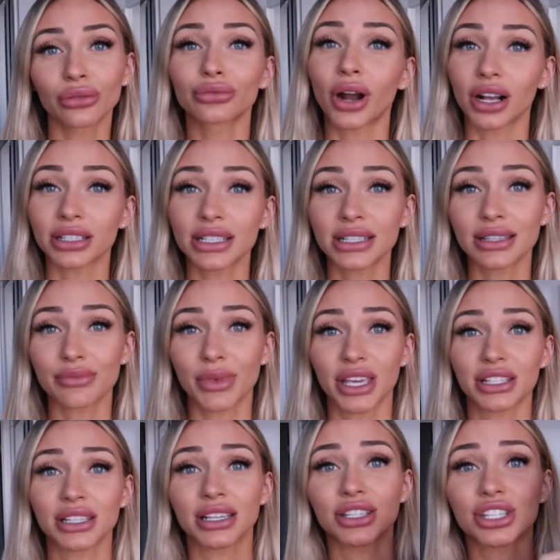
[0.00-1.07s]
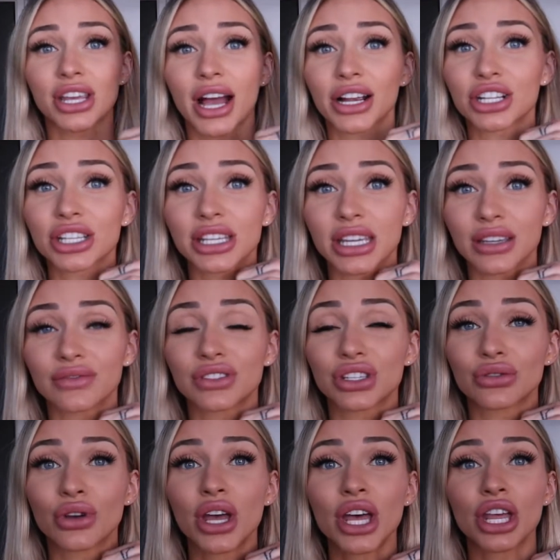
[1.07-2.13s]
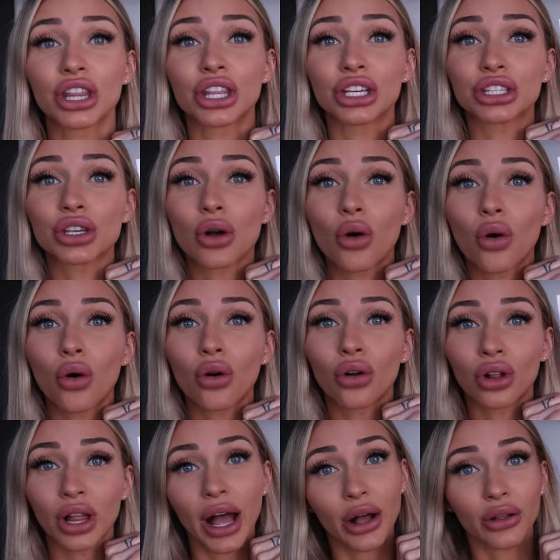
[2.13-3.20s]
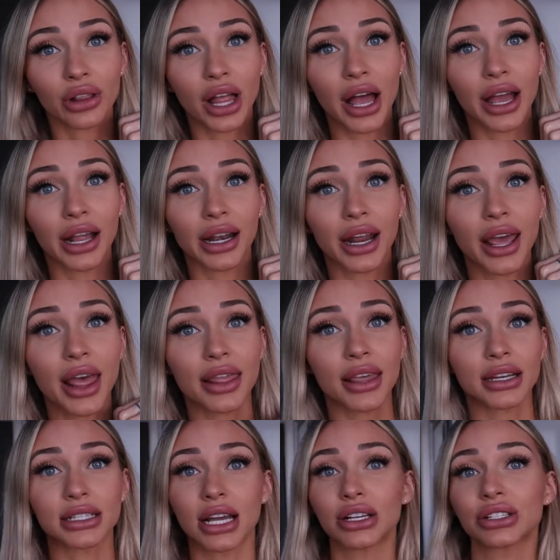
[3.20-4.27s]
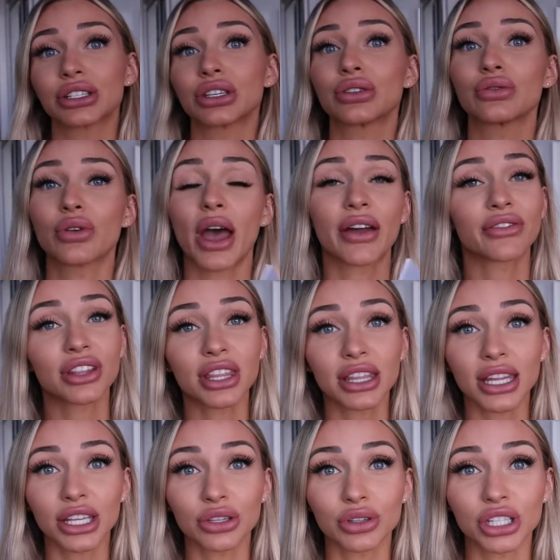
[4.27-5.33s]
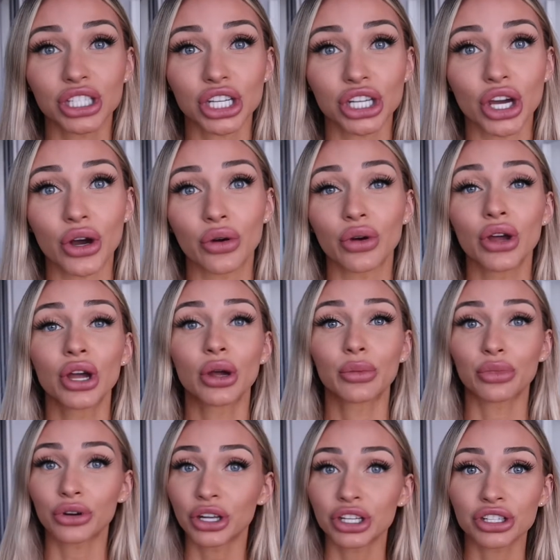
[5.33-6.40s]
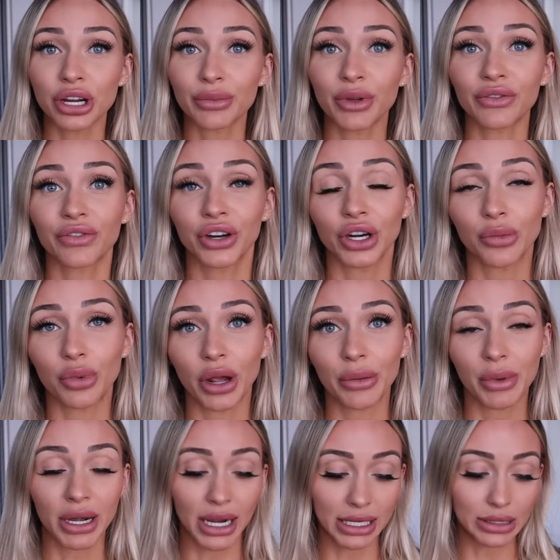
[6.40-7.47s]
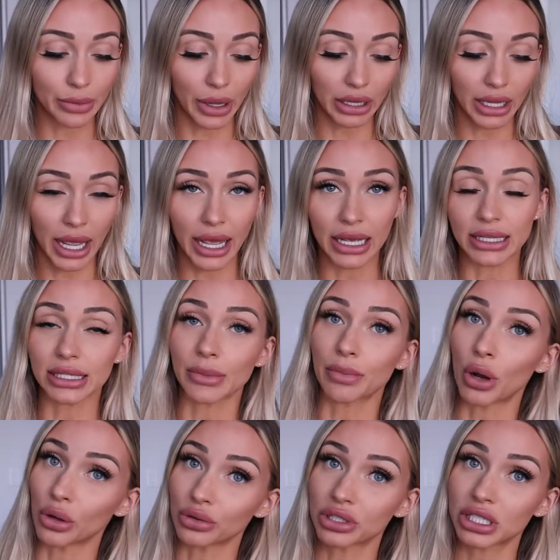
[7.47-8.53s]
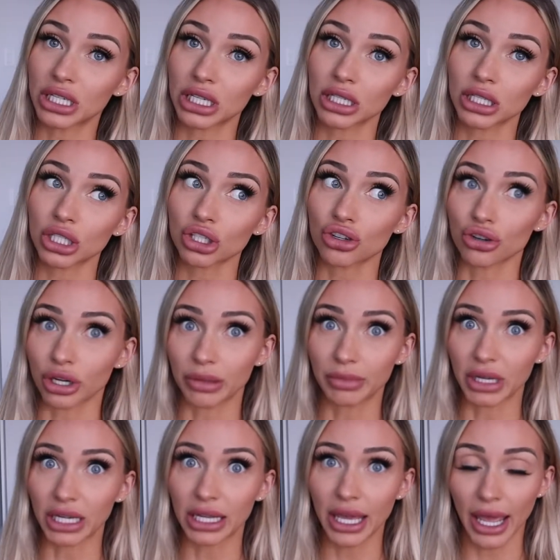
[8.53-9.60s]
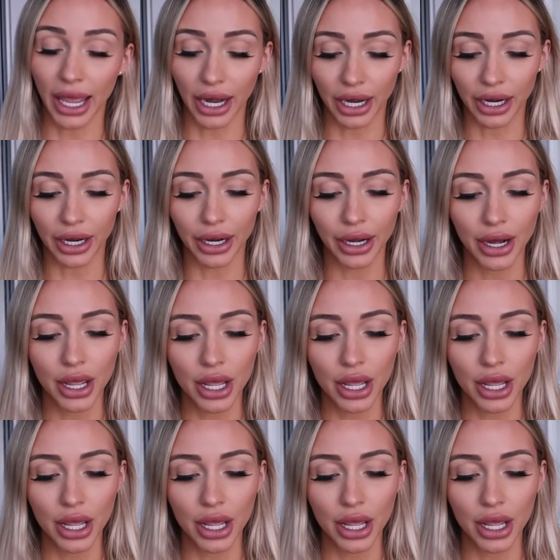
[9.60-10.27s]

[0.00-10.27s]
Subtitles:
Roxy's amazing. She actually gives you this whole outline that tells you everything that you need to know pre-treatment for your appointment, as well as post-treatment care.